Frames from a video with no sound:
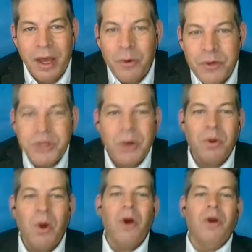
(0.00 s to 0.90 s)
It was no
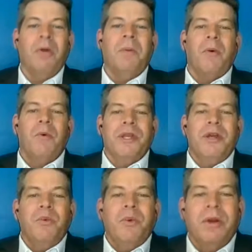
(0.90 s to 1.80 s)
longer about whether
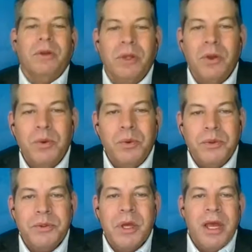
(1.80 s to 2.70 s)
you win or
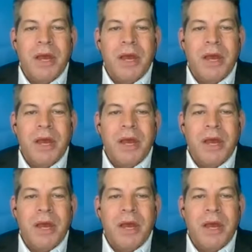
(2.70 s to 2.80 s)
lose.